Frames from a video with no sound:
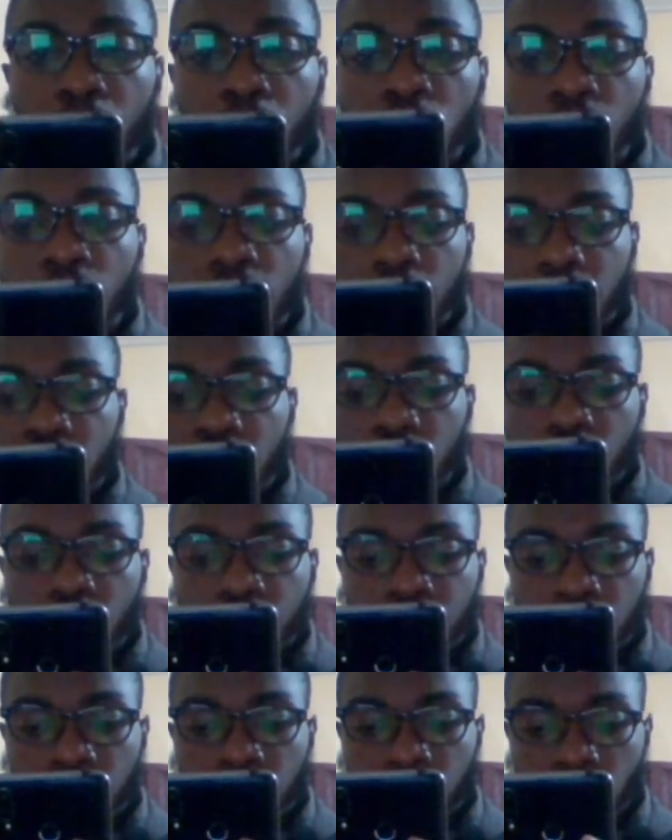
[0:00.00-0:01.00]
Open up the menu
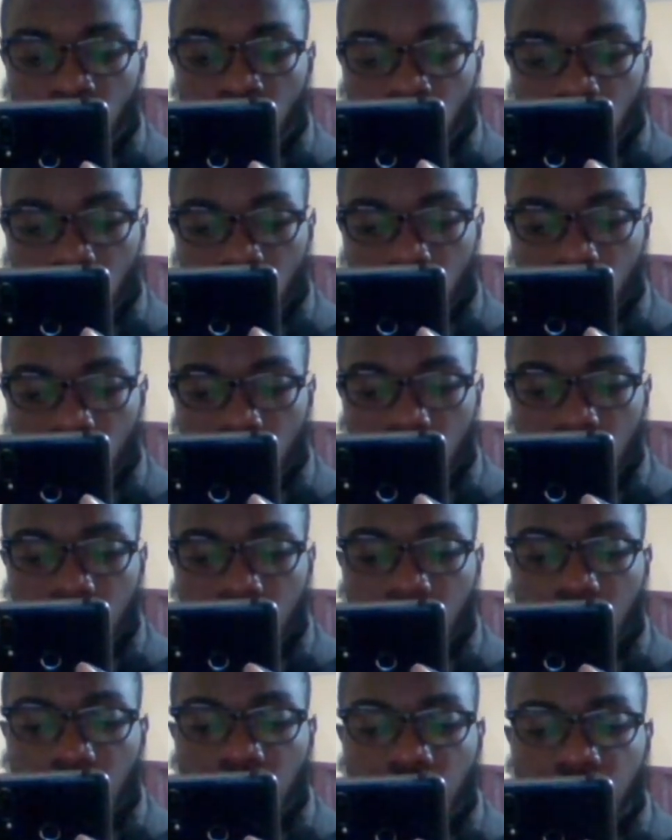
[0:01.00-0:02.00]
of your phone
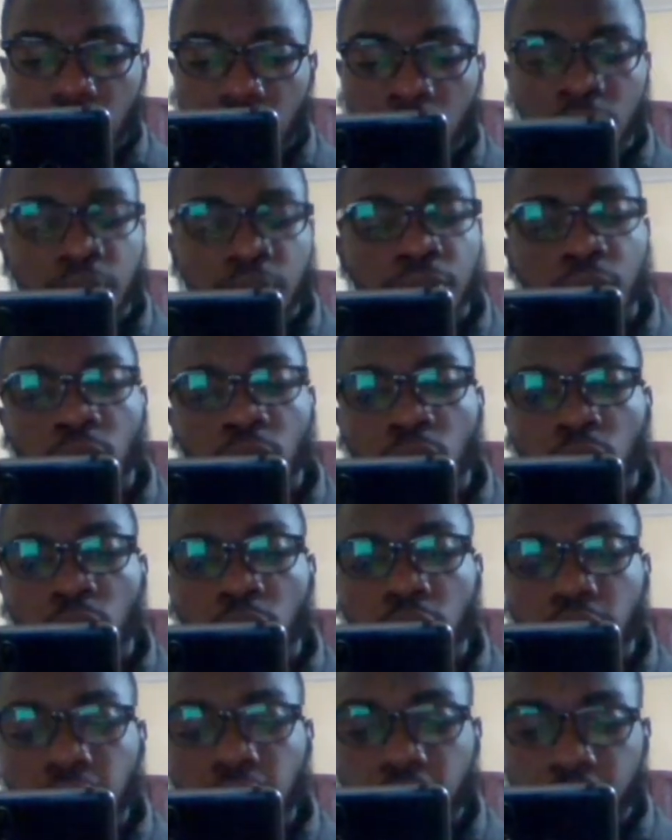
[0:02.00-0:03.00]
and search for
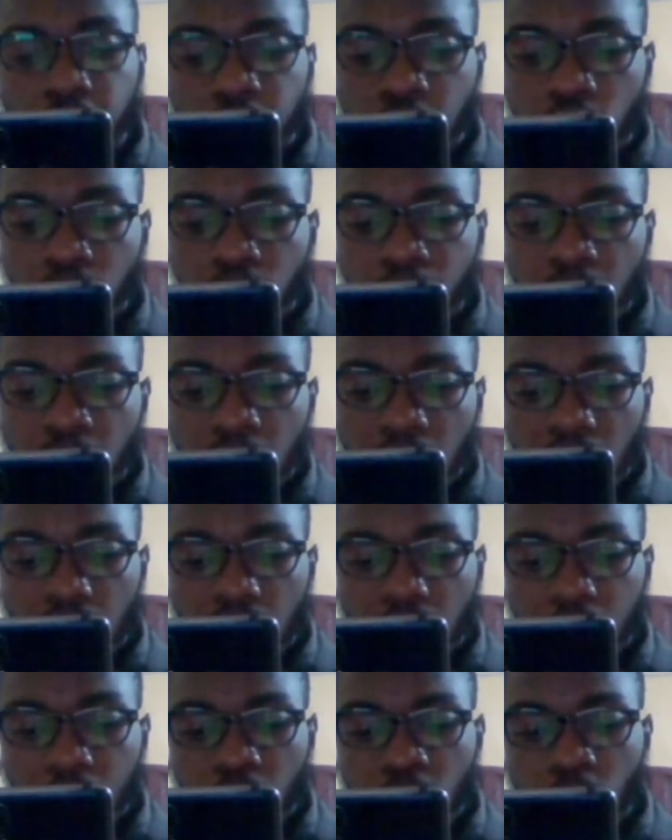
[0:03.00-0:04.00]
the Gmail
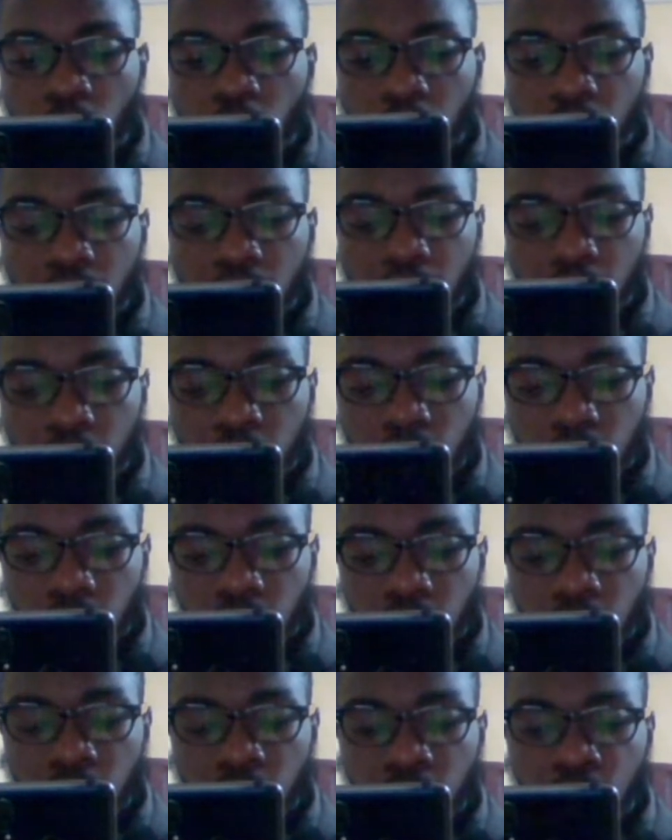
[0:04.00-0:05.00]
app, or click
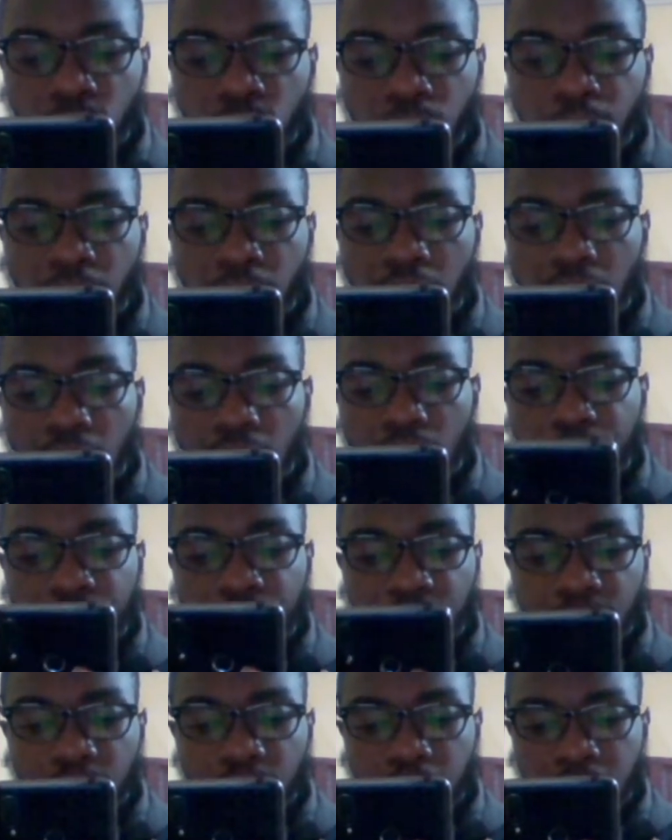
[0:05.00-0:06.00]
on the Gmail app
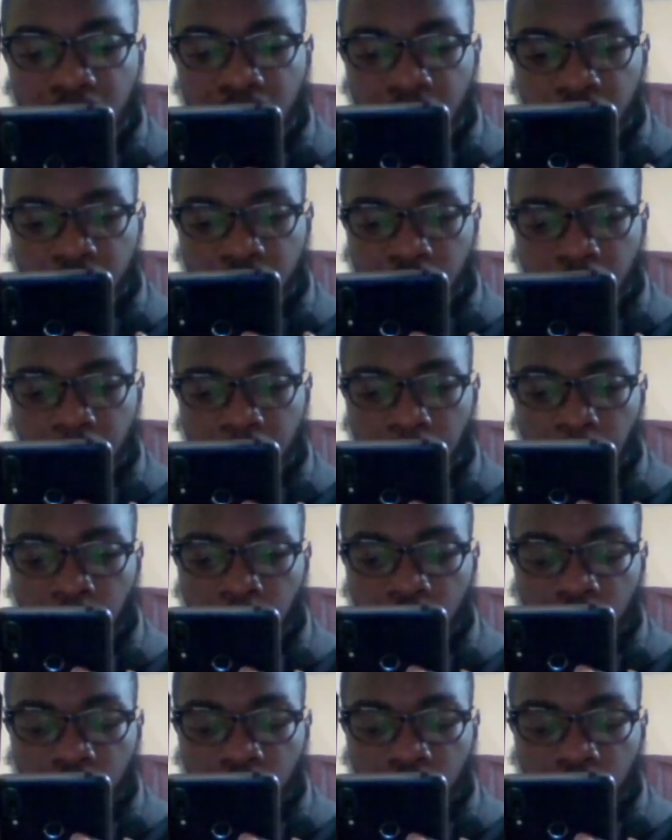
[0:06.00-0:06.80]
in the menu here.